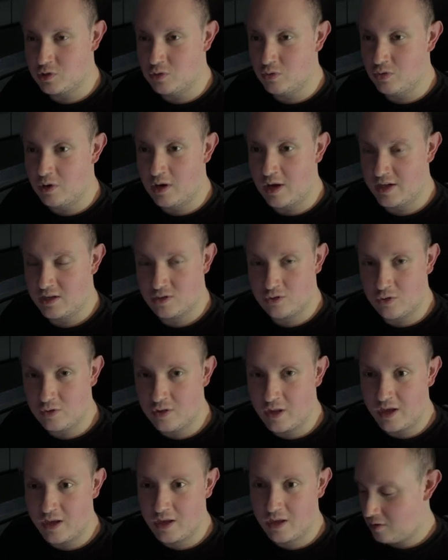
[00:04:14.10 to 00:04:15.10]
do, like
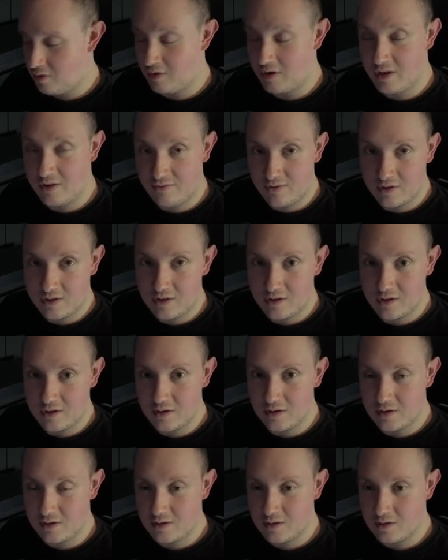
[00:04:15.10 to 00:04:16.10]
Sunday, or even
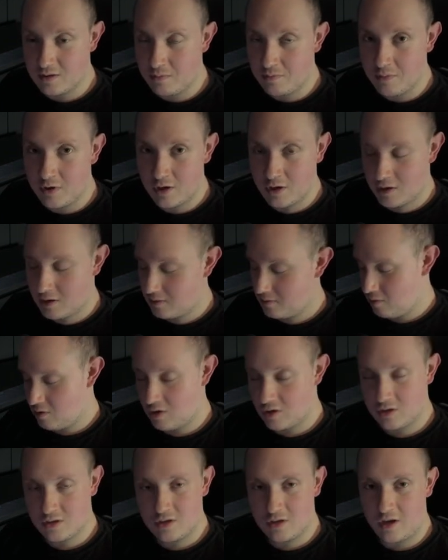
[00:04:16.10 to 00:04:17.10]
the Bug,
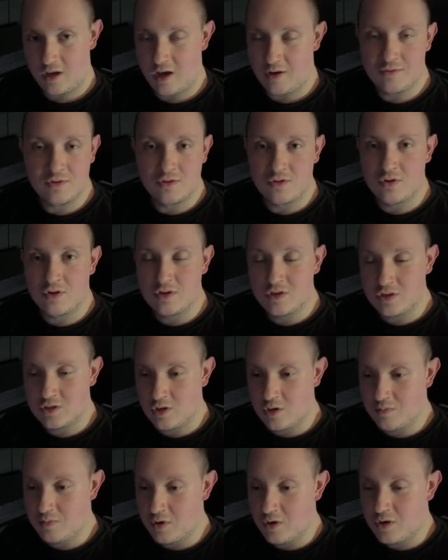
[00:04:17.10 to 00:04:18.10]
because the Aventurine is
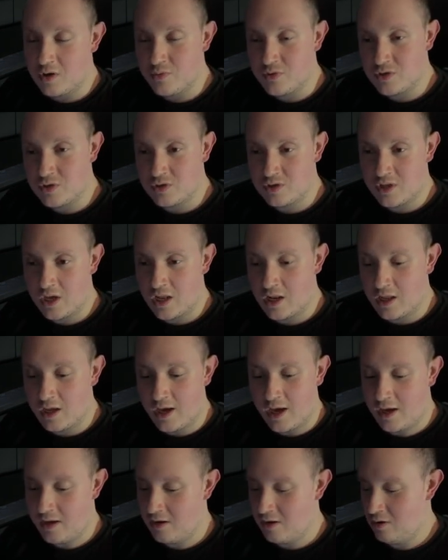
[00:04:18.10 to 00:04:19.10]
so broken with sustaining,
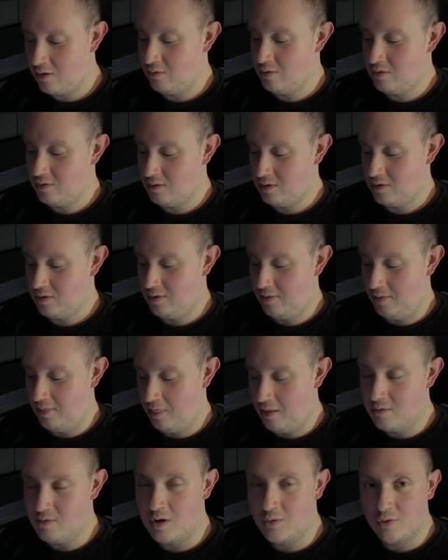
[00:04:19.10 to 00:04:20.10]
I know
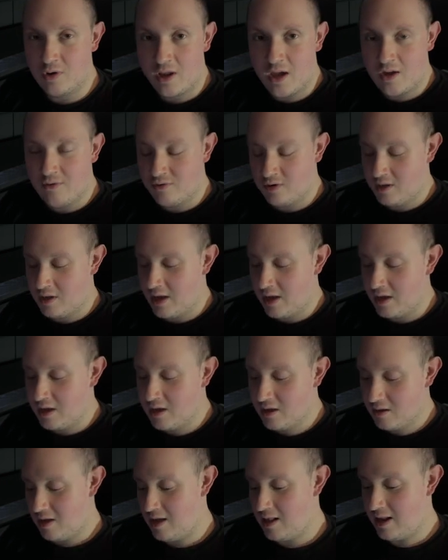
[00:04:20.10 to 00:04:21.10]
no one will ever die.
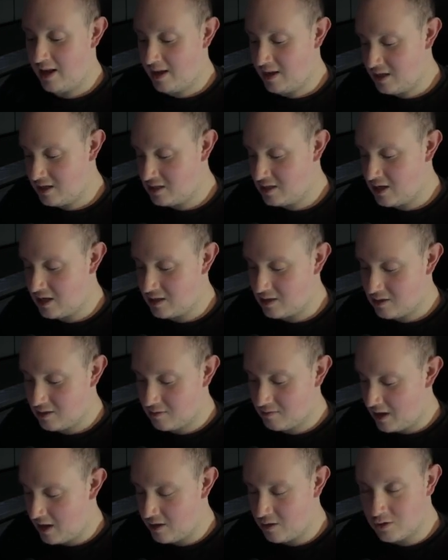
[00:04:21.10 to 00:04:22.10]
And like I said,
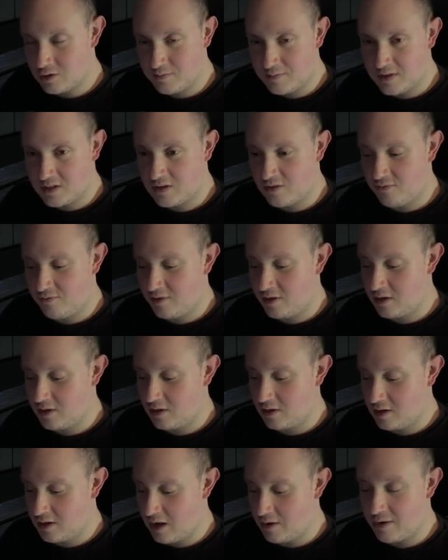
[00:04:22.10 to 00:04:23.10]
I use
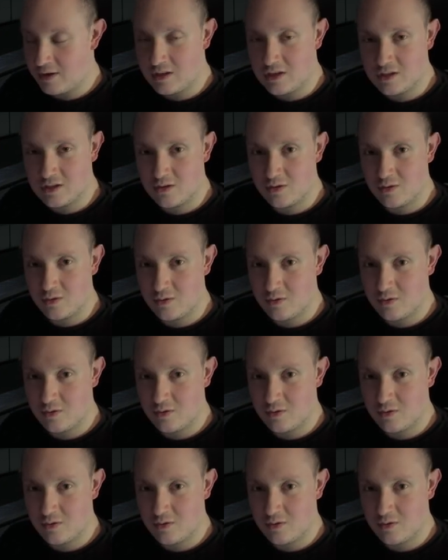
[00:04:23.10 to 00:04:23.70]
specific characters